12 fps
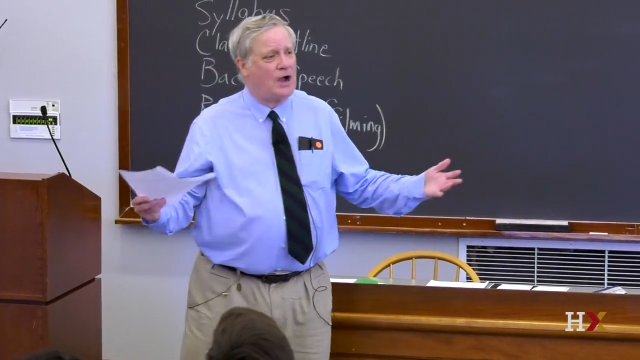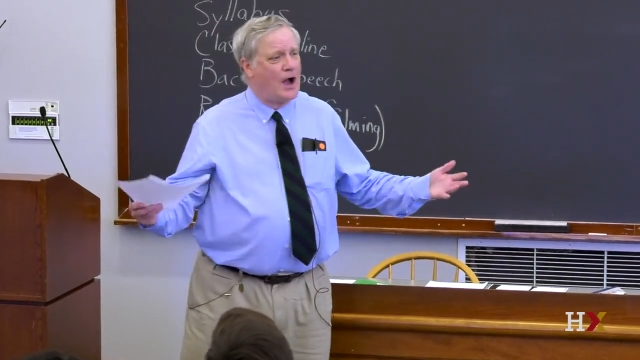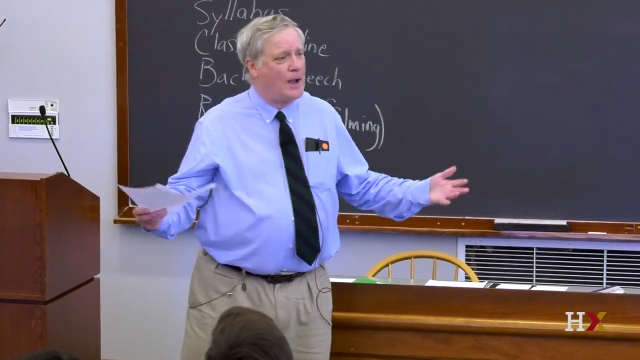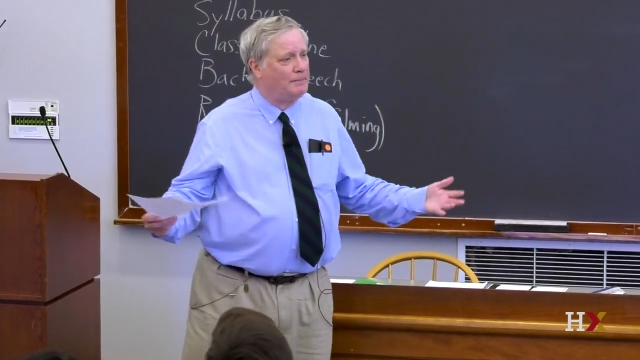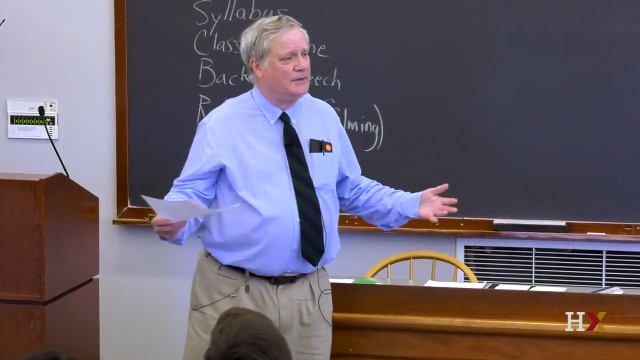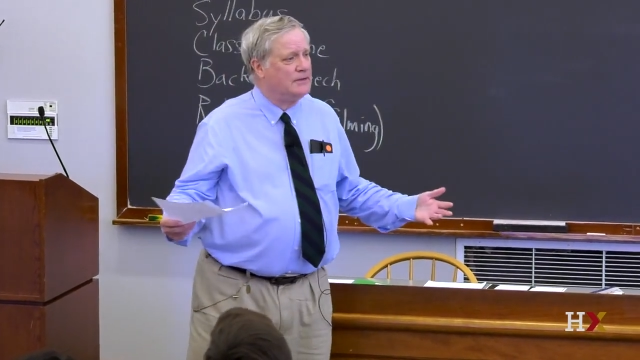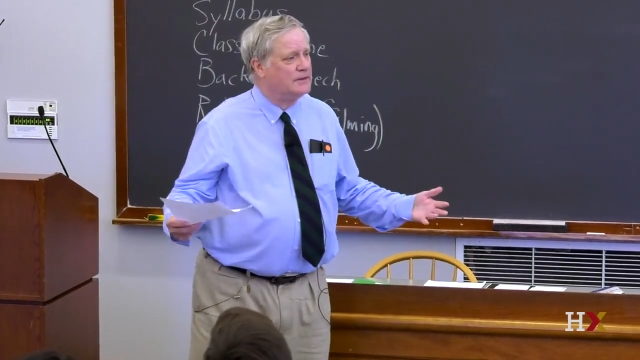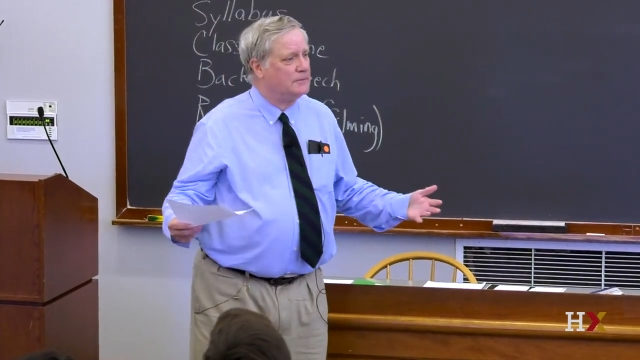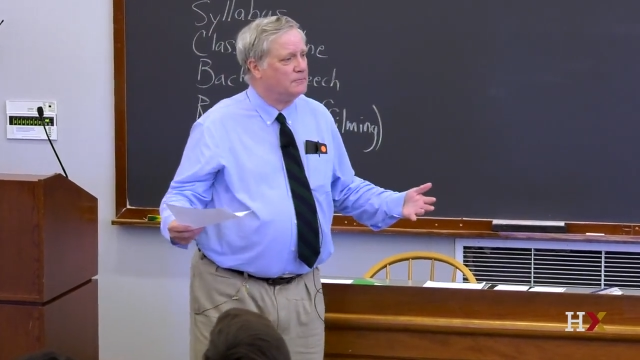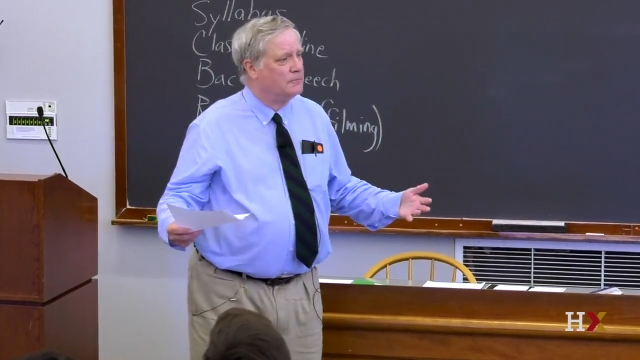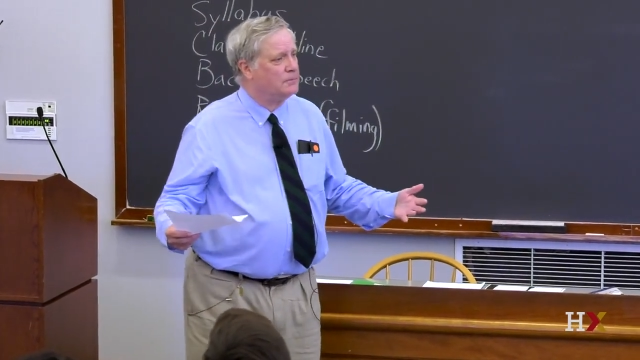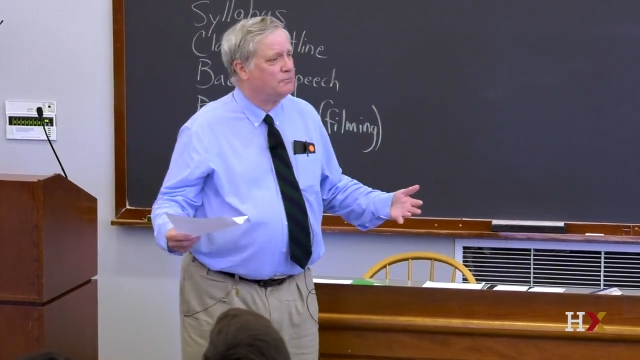copy
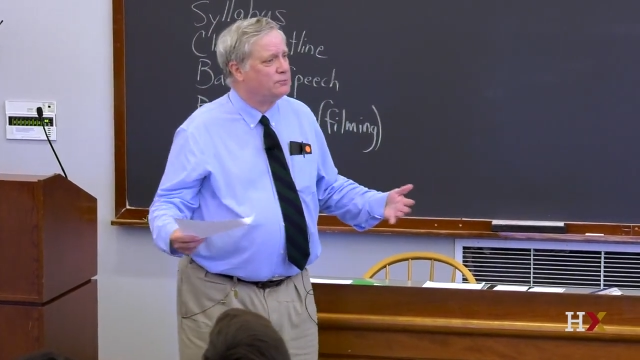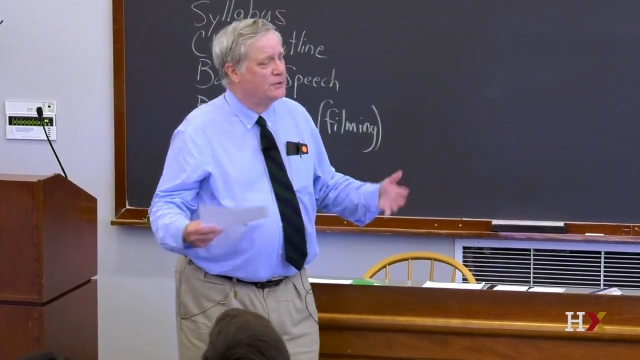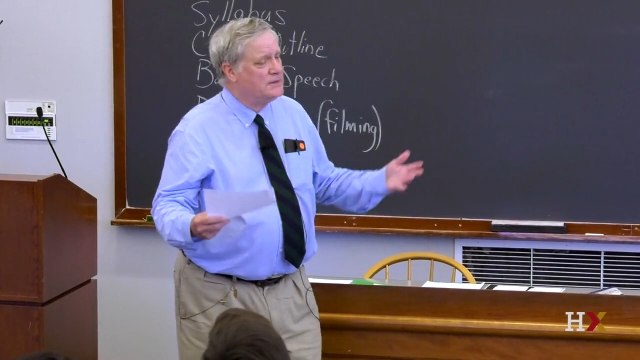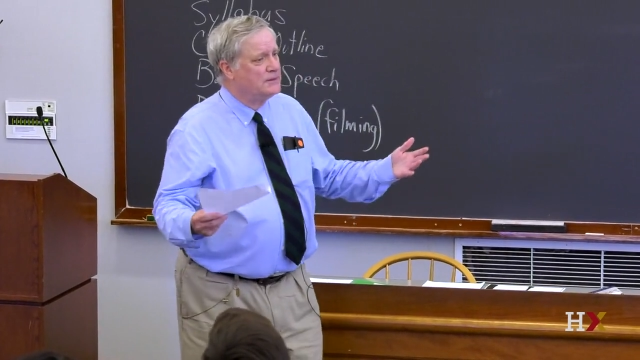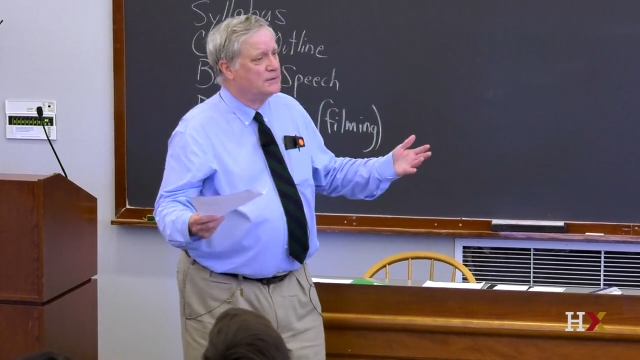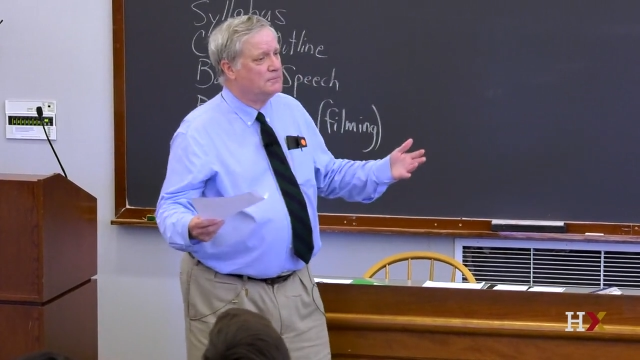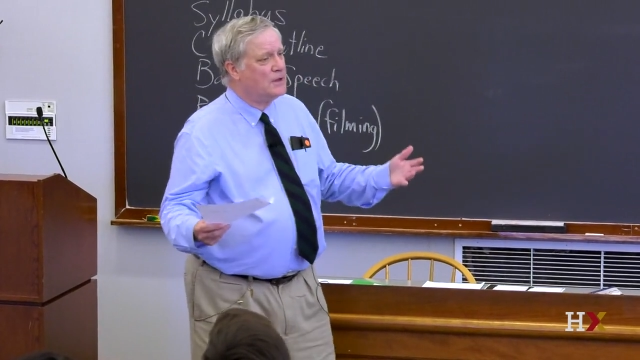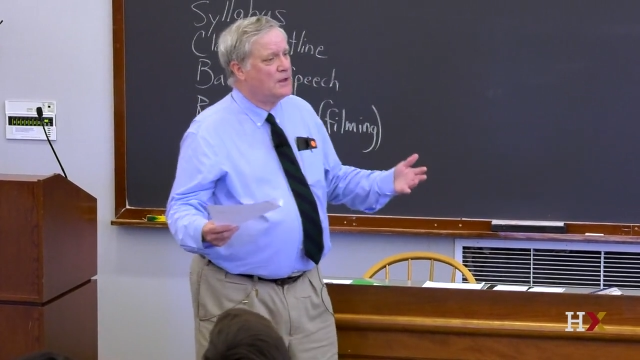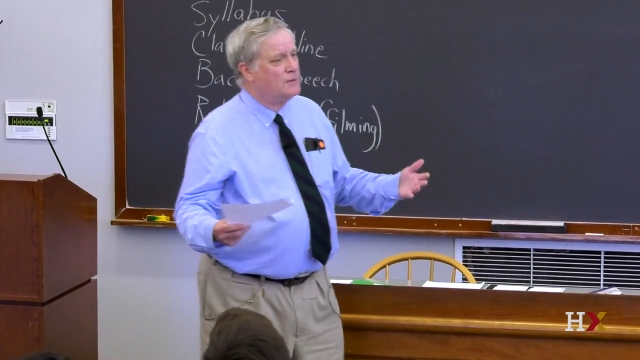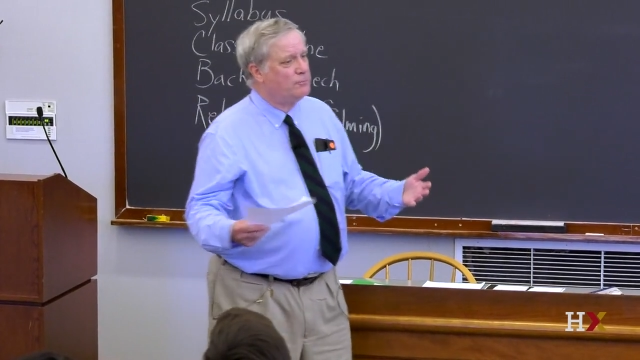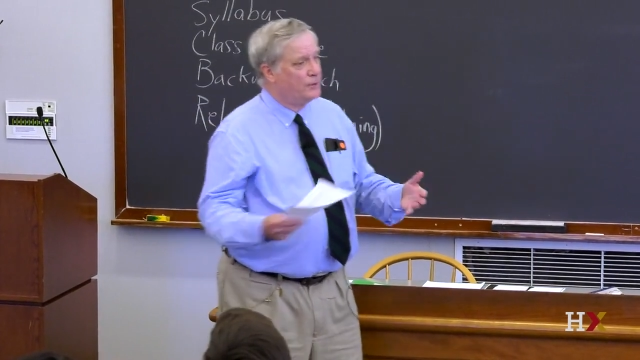them, print them.